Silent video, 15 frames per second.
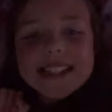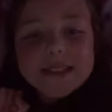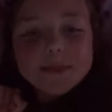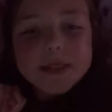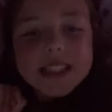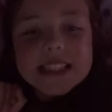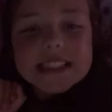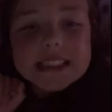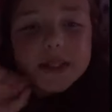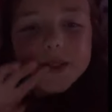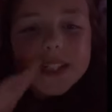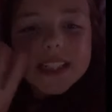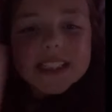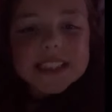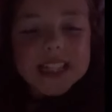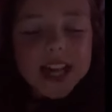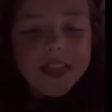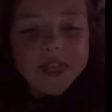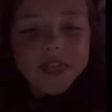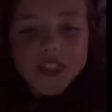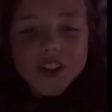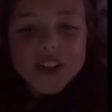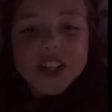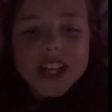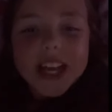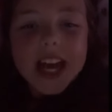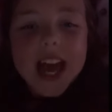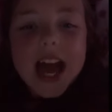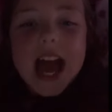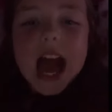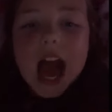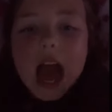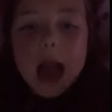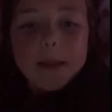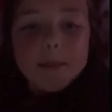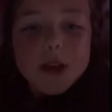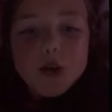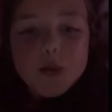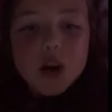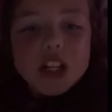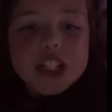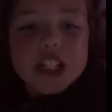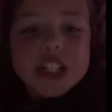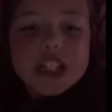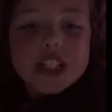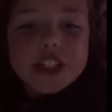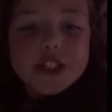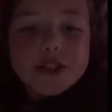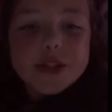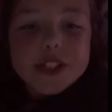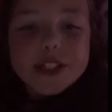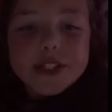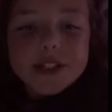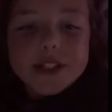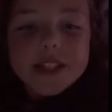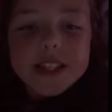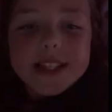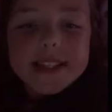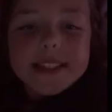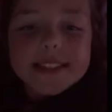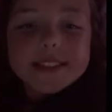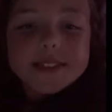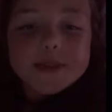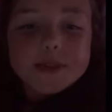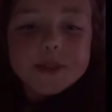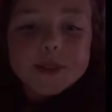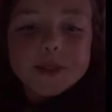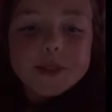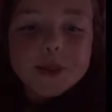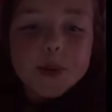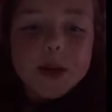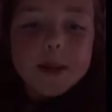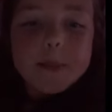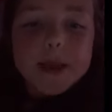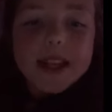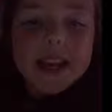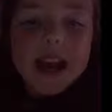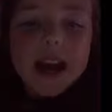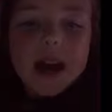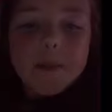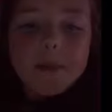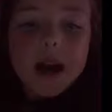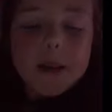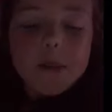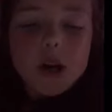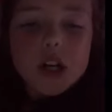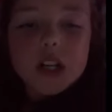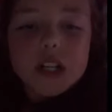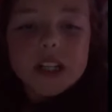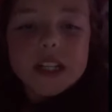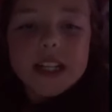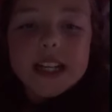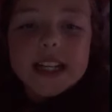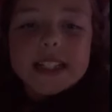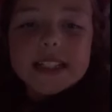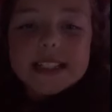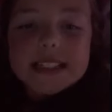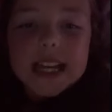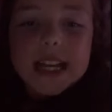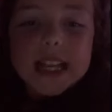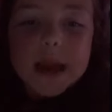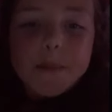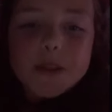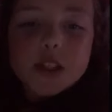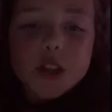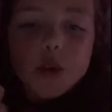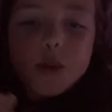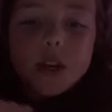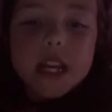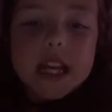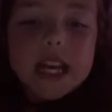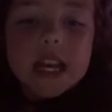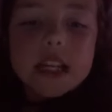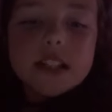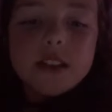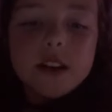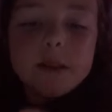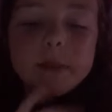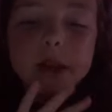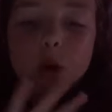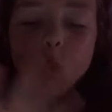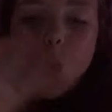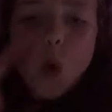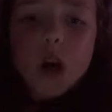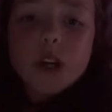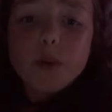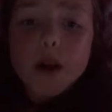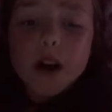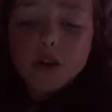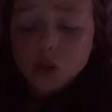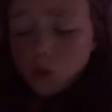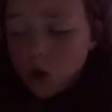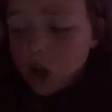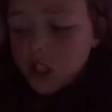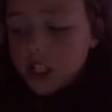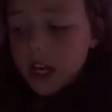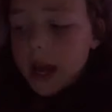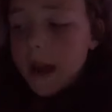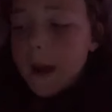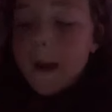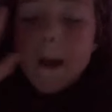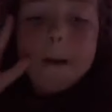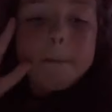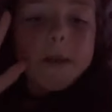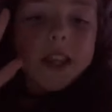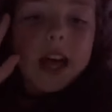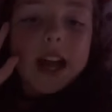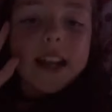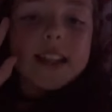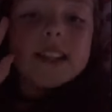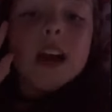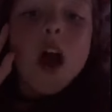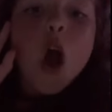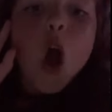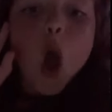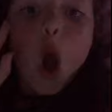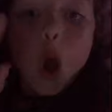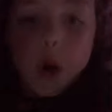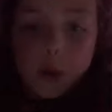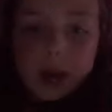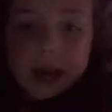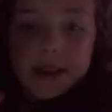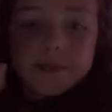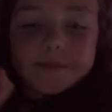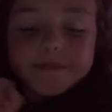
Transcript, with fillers: Um, it's around 10:30. I've been watching Stranger Things for quite a bit. Um, I'm on the second episode. It took me quite a while to watch it, but that is okay.